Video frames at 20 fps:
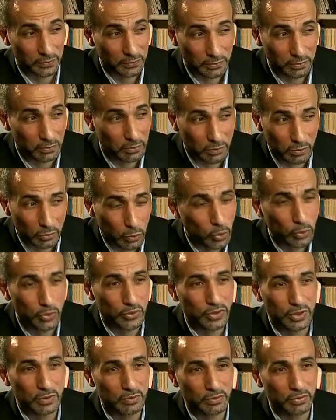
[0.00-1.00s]

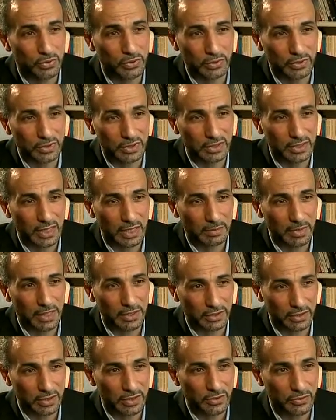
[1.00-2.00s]
most important
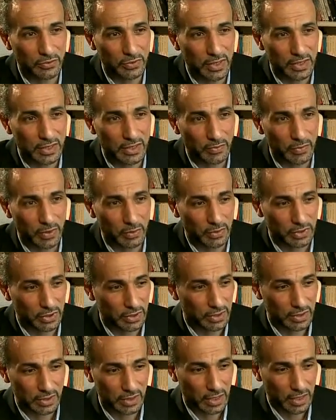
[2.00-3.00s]
dimension is really something which
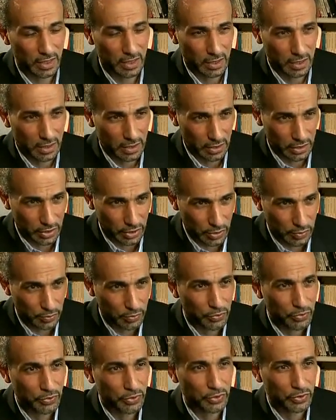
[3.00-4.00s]
is a
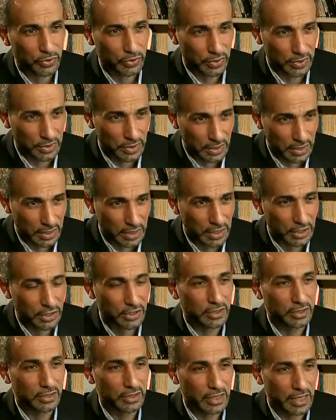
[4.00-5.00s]
spiritual
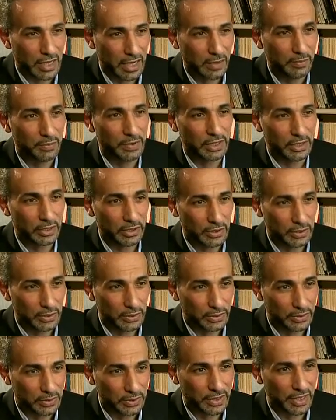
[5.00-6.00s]
education, helping you
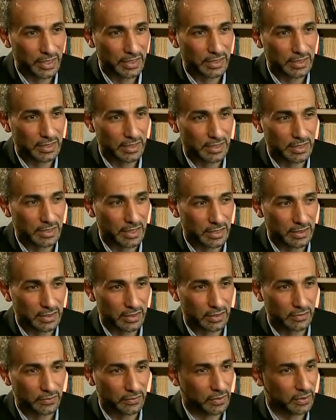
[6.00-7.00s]
to get this sense
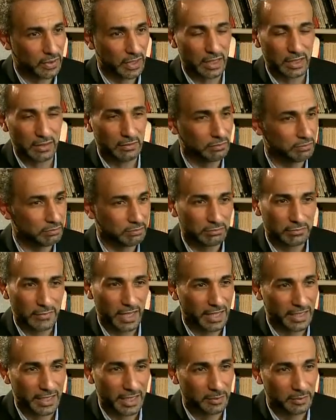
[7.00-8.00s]
of, okay,
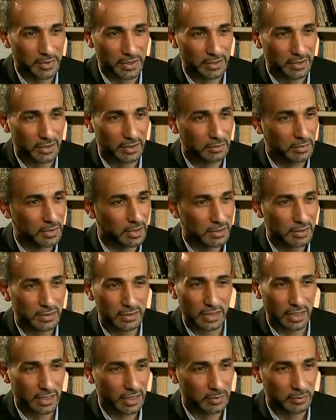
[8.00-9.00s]
I can be
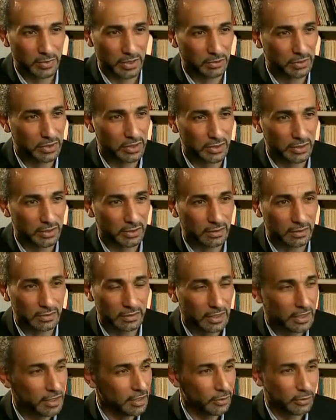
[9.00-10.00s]
autonomous, I can be critical,
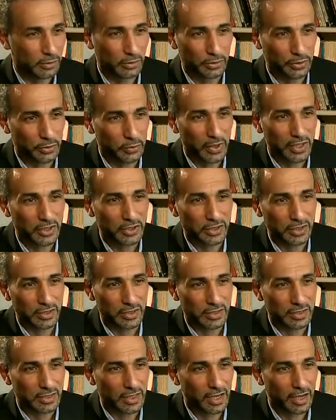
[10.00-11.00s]
all the
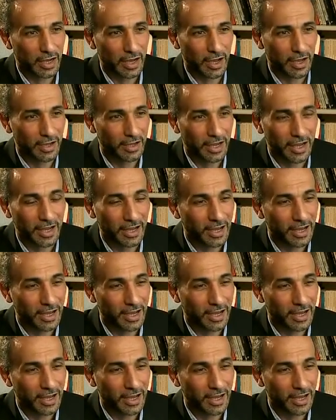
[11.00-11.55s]
questions are